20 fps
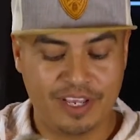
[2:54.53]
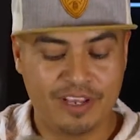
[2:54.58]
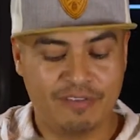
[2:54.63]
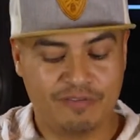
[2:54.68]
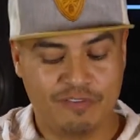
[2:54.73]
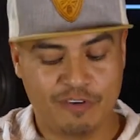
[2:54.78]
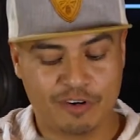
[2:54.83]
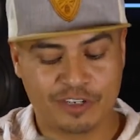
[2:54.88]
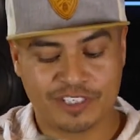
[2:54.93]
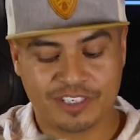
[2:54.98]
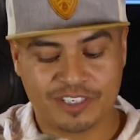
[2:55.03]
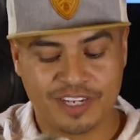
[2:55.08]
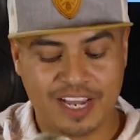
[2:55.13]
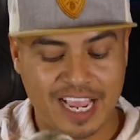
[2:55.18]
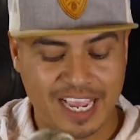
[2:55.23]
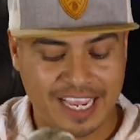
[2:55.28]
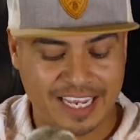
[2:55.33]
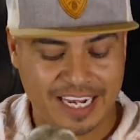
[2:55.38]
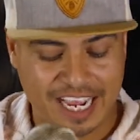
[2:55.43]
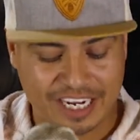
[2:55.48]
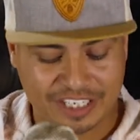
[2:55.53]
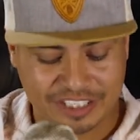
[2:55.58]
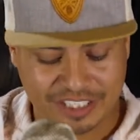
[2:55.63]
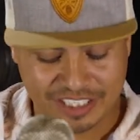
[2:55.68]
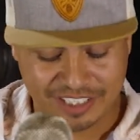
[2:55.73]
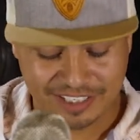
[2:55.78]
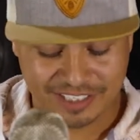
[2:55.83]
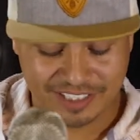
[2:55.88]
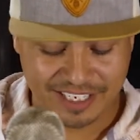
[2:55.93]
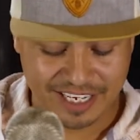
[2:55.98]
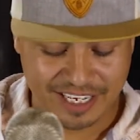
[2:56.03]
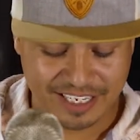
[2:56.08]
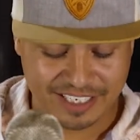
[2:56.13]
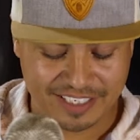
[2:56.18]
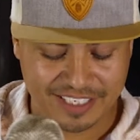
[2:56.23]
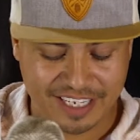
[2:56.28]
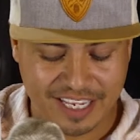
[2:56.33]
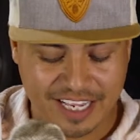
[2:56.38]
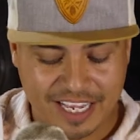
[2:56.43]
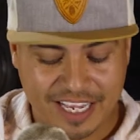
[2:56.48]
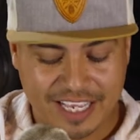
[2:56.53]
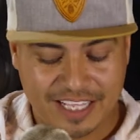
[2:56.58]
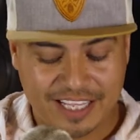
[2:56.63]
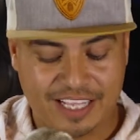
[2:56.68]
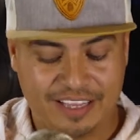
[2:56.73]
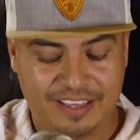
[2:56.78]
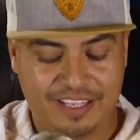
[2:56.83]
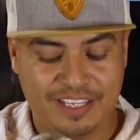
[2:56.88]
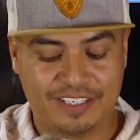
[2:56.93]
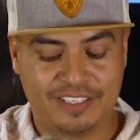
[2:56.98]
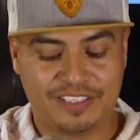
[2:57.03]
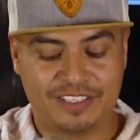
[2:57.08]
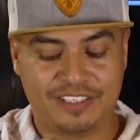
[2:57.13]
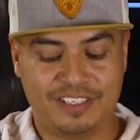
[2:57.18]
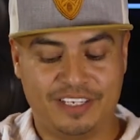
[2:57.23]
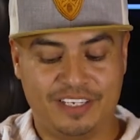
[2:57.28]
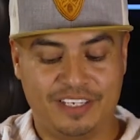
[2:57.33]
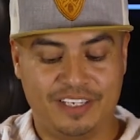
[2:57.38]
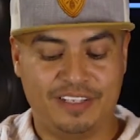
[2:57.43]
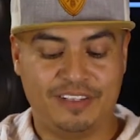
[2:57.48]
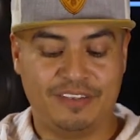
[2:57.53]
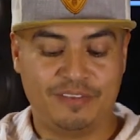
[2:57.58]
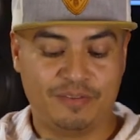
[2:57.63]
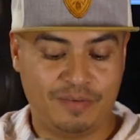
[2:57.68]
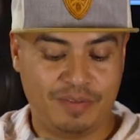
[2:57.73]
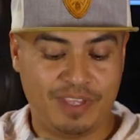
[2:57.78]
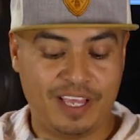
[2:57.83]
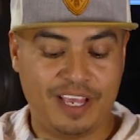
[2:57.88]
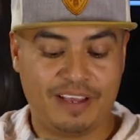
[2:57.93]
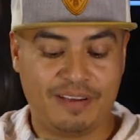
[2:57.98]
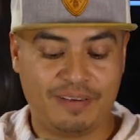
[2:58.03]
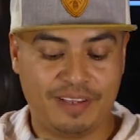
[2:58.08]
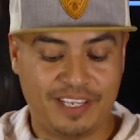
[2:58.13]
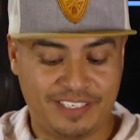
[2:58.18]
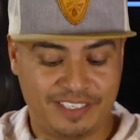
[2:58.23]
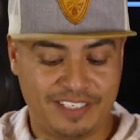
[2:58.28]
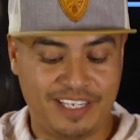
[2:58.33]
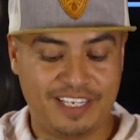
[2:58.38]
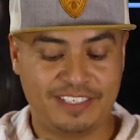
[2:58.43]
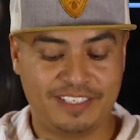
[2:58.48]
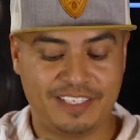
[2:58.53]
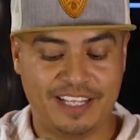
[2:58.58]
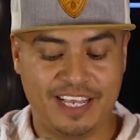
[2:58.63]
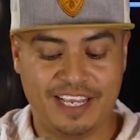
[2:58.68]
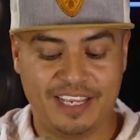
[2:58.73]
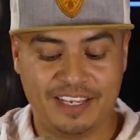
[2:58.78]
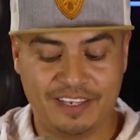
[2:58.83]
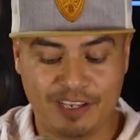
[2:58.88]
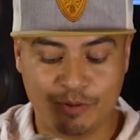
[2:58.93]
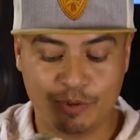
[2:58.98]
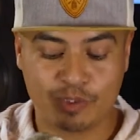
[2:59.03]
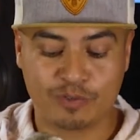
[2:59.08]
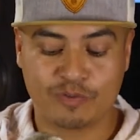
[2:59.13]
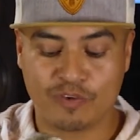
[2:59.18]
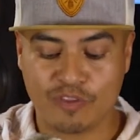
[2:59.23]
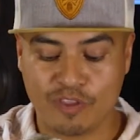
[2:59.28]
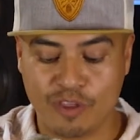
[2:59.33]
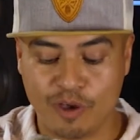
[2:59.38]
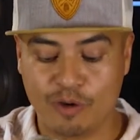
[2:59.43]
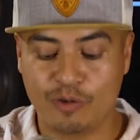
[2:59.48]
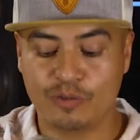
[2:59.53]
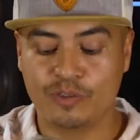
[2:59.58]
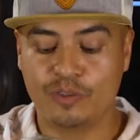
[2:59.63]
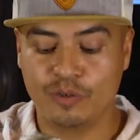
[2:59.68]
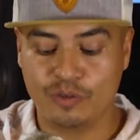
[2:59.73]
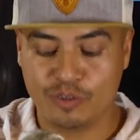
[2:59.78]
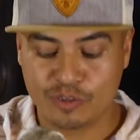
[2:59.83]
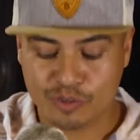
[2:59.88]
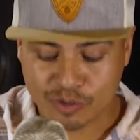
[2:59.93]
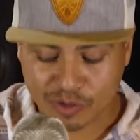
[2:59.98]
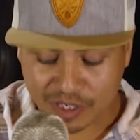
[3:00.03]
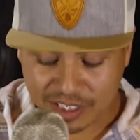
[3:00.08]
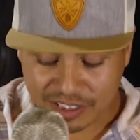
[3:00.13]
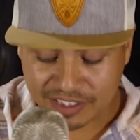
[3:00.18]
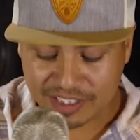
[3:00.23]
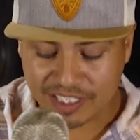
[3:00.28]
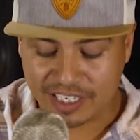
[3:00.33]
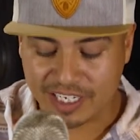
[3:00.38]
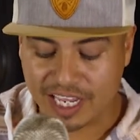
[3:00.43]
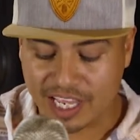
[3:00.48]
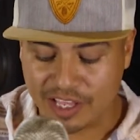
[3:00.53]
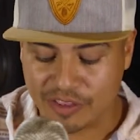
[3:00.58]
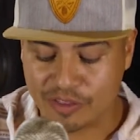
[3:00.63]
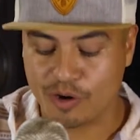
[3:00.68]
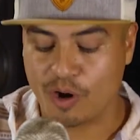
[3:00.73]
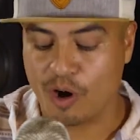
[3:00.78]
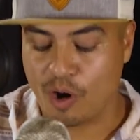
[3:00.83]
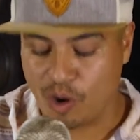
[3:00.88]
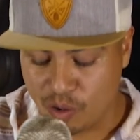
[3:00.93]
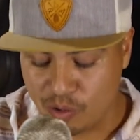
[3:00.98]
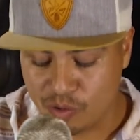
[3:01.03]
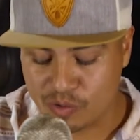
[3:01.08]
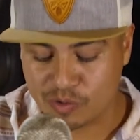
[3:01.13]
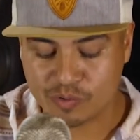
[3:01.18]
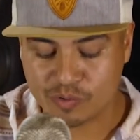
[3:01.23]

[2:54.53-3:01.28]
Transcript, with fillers: Verse 9 actually says that this that it says that it was for those who trusted in their own